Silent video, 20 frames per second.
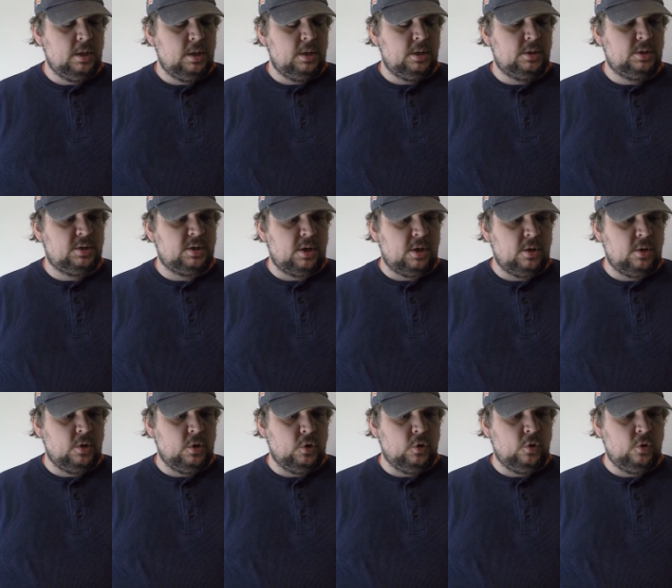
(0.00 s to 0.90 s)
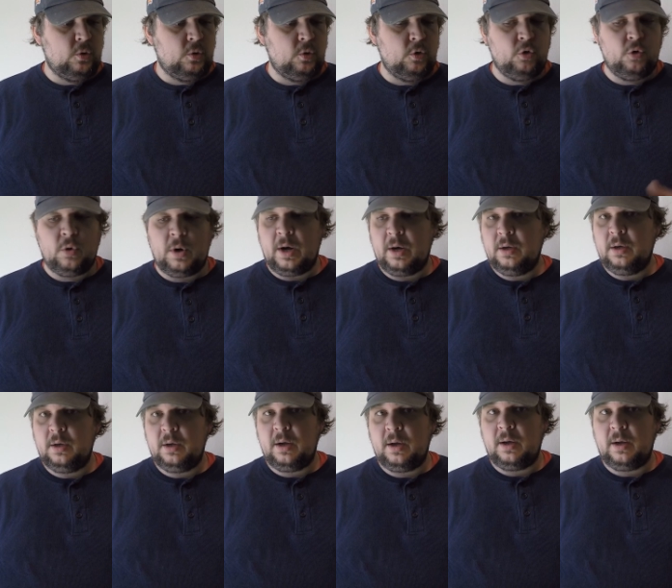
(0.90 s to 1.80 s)
so
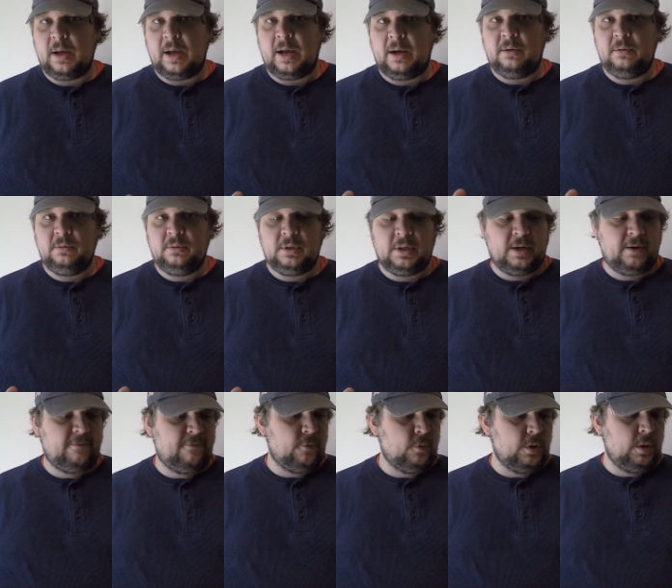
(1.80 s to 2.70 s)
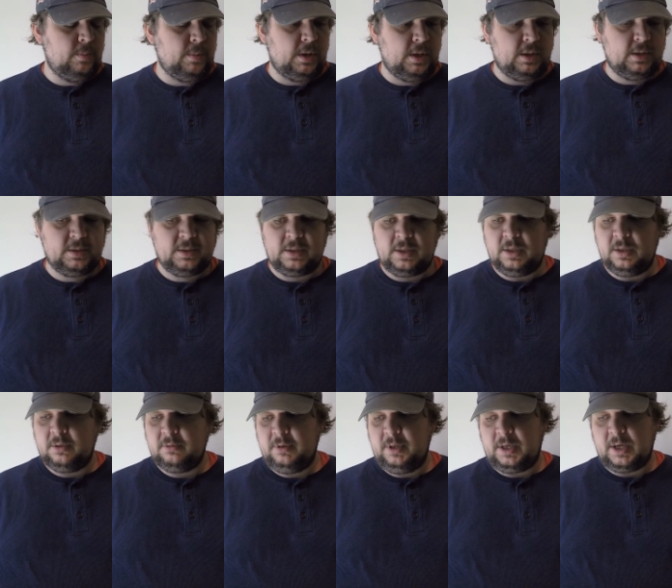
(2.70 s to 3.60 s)
out like $40 and
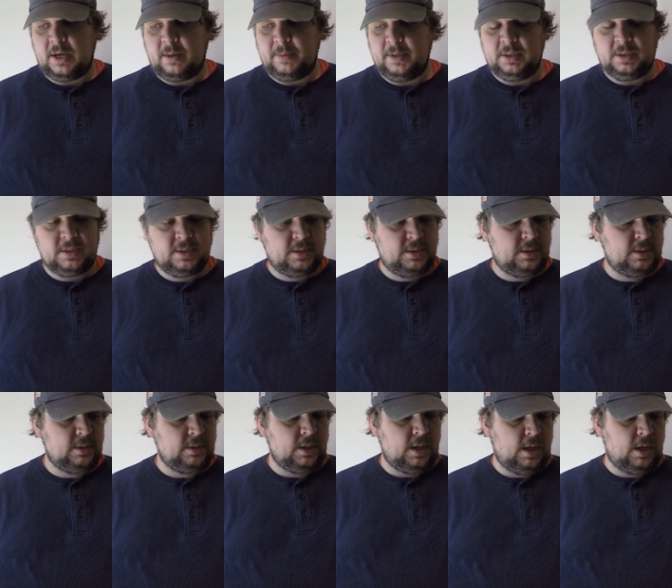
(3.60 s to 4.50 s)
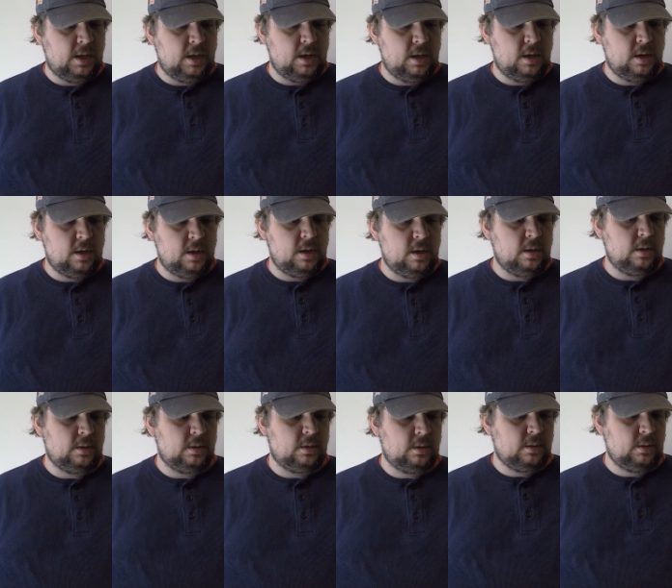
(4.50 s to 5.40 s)
3 comics.
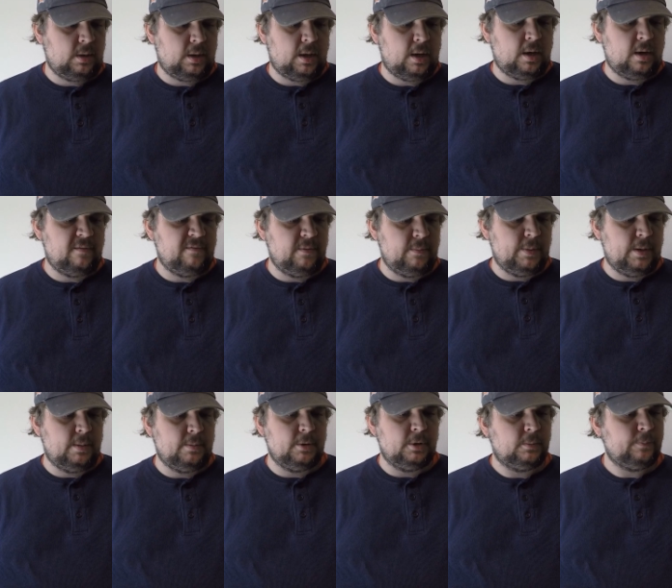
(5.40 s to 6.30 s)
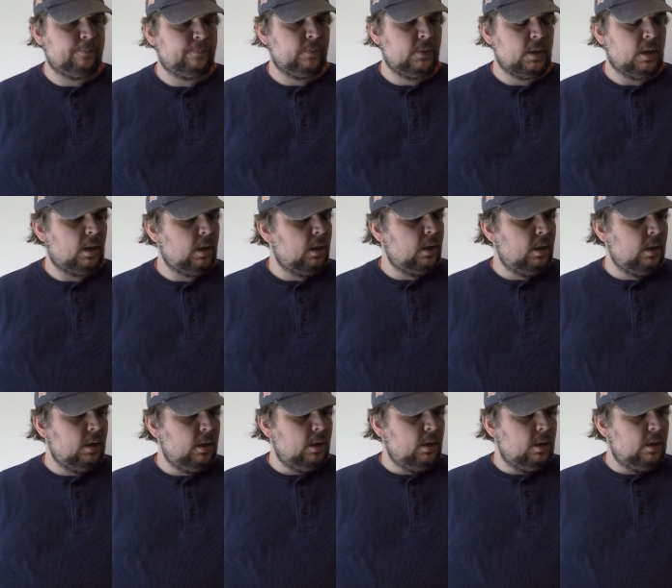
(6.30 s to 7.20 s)
Kind of a bummer.
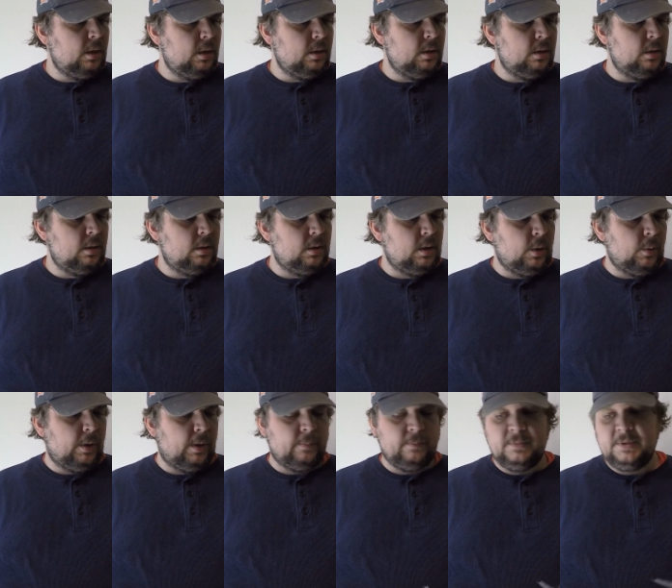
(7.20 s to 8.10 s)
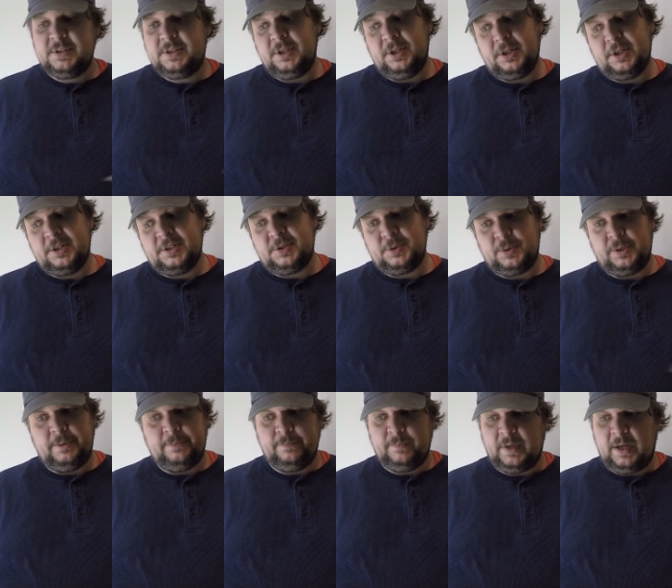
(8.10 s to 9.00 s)
Oh well, still a good
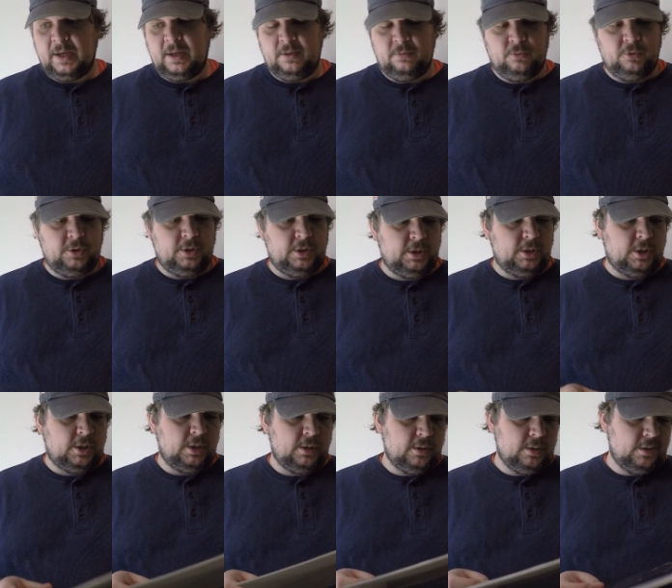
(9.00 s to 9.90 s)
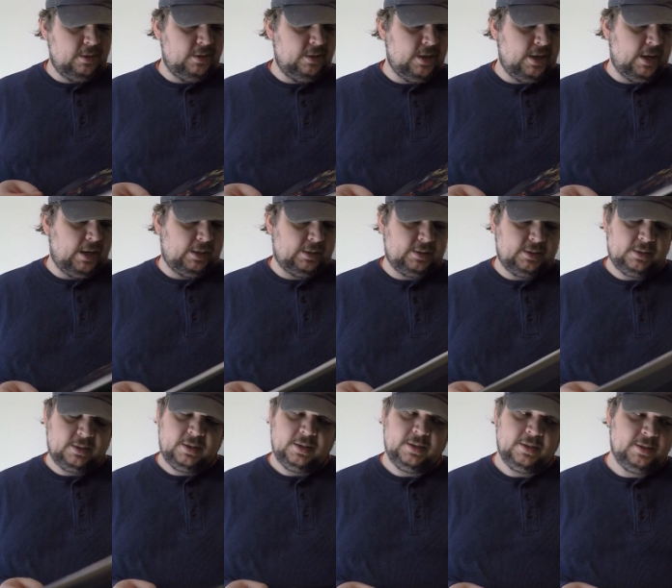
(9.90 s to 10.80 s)
story and really good art.
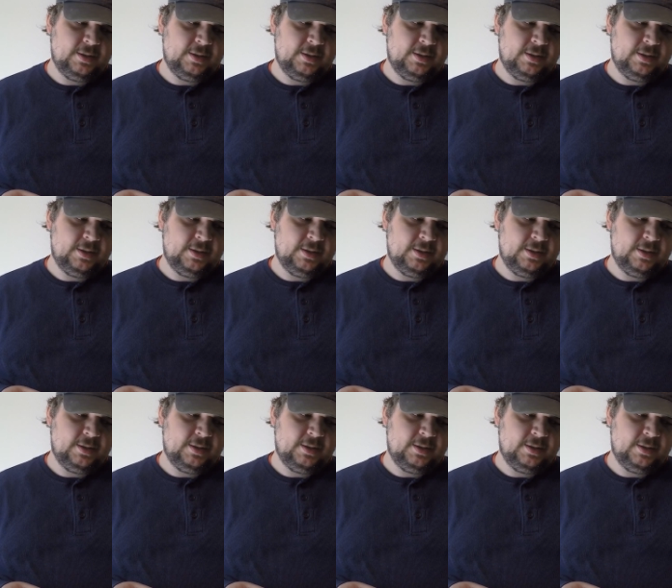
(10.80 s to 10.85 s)
Next,